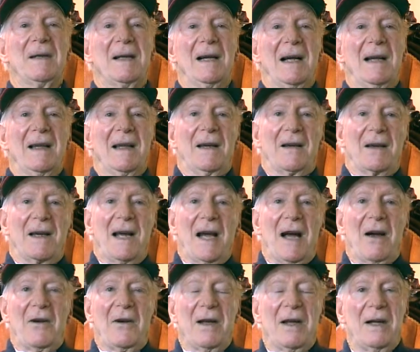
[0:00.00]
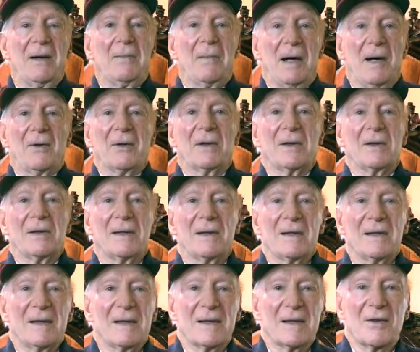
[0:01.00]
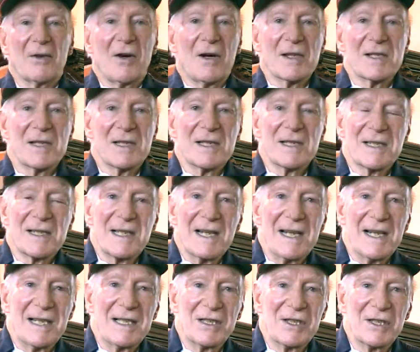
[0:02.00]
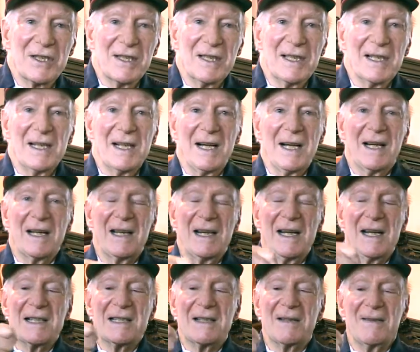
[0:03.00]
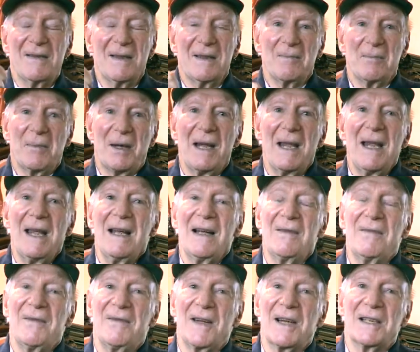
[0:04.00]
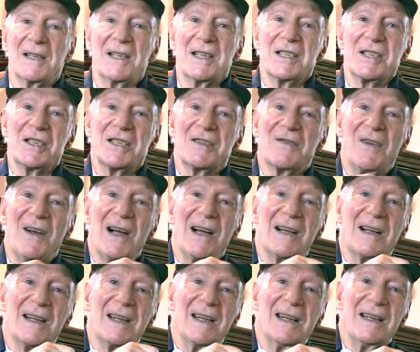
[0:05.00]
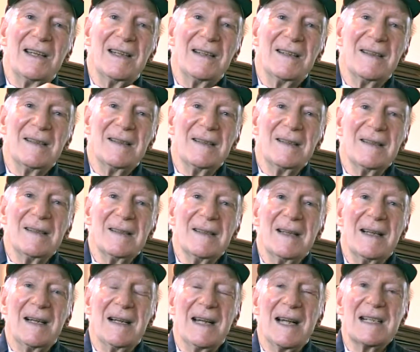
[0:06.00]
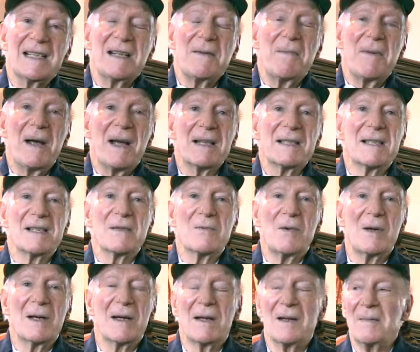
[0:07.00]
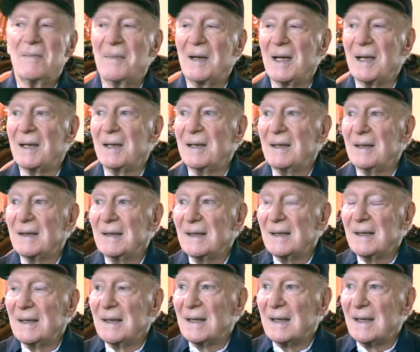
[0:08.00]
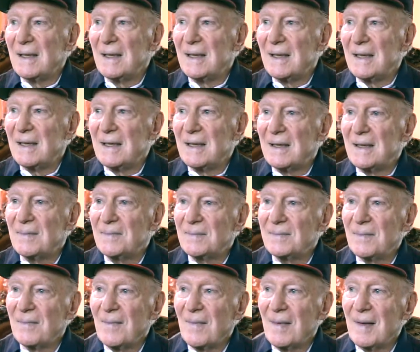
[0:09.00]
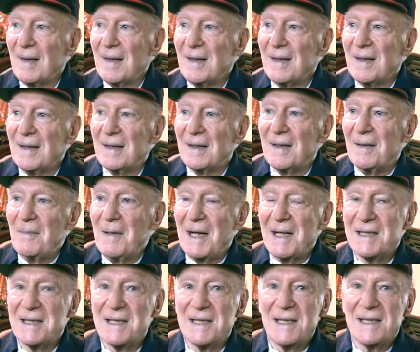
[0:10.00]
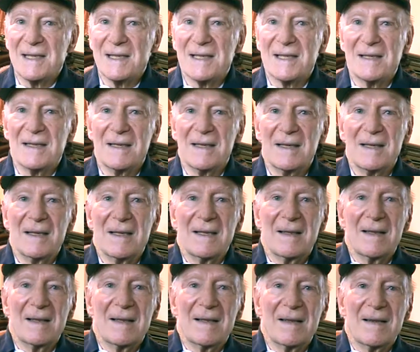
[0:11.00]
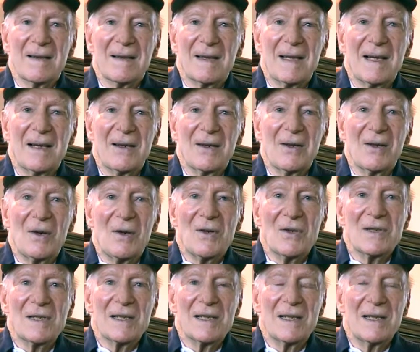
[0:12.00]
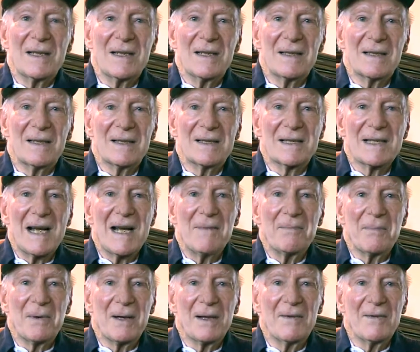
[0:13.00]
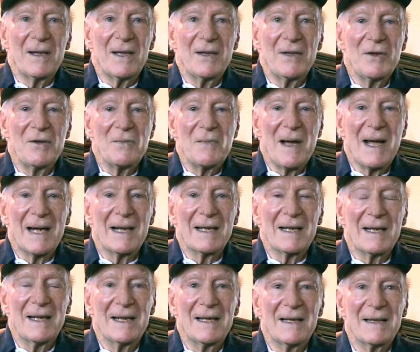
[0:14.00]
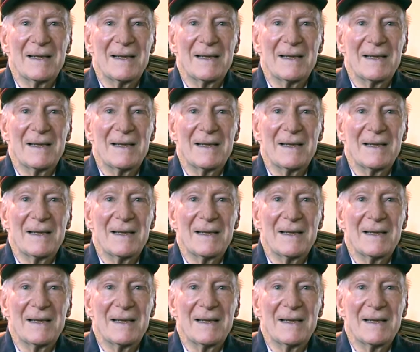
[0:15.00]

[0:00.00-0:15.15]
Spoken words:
and they're carrying him out across the stage, and he has playing a fictitious violin. And as he passes one of the men, the man says, "There goes the example of inhumanity."